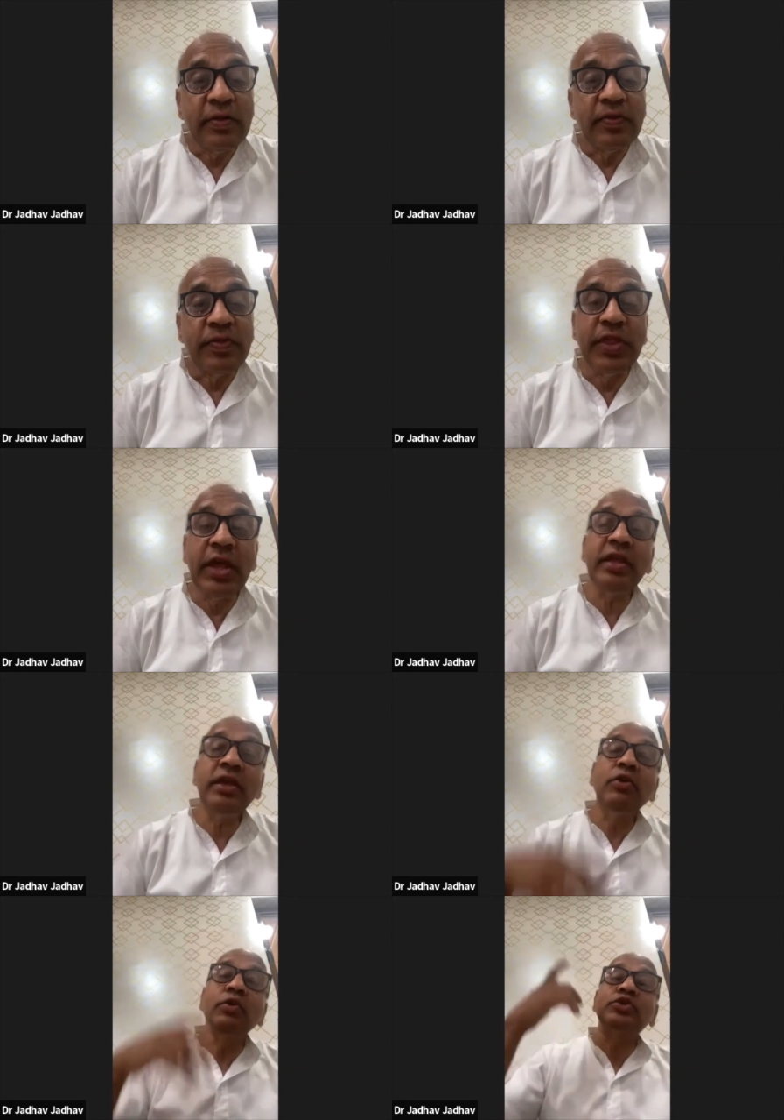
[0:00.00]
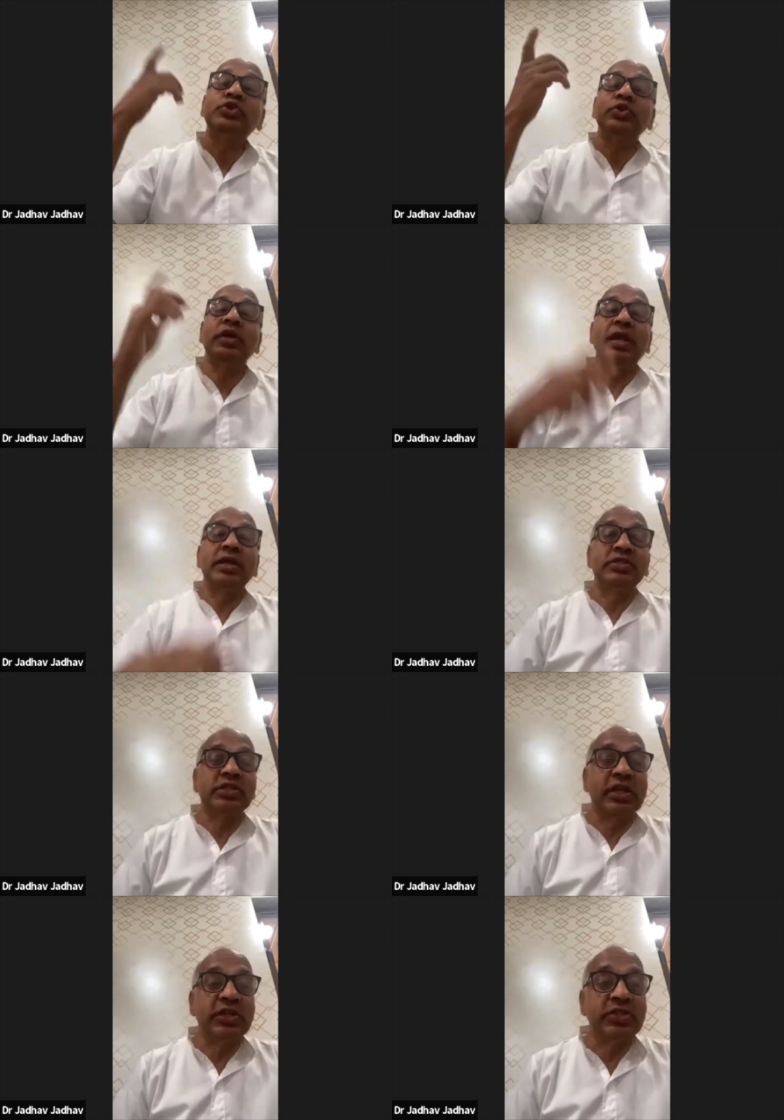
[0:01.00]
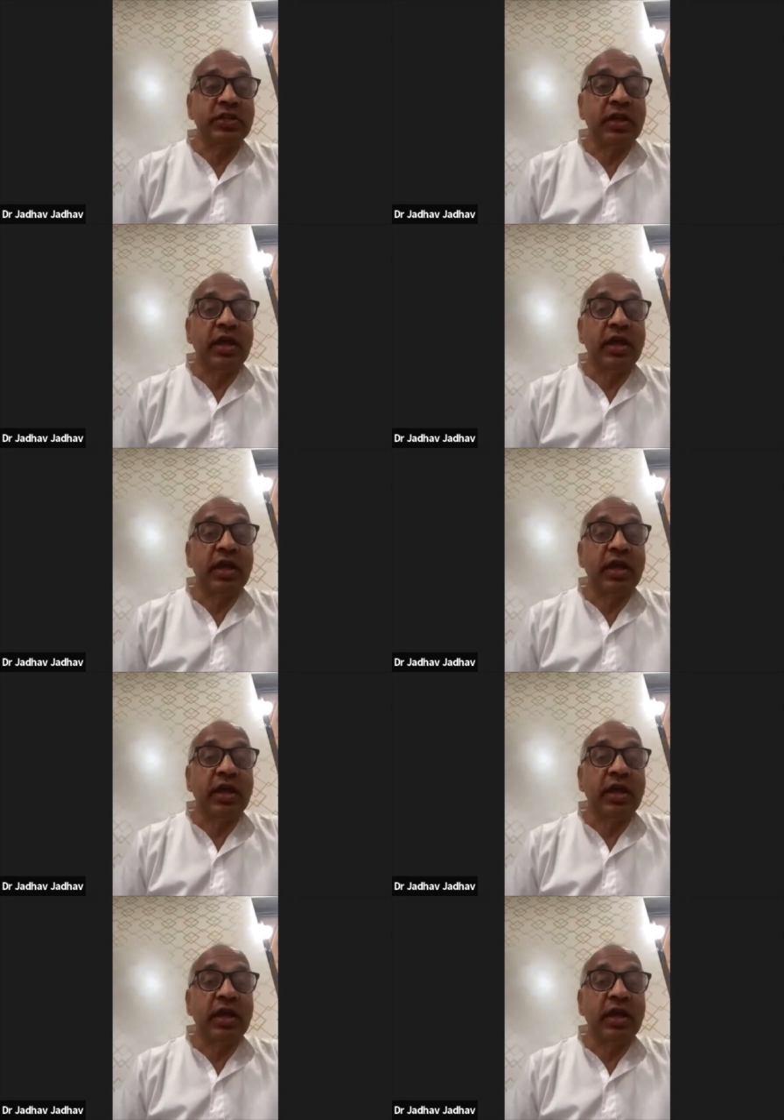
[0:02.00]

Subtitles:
then he goes to the next stage.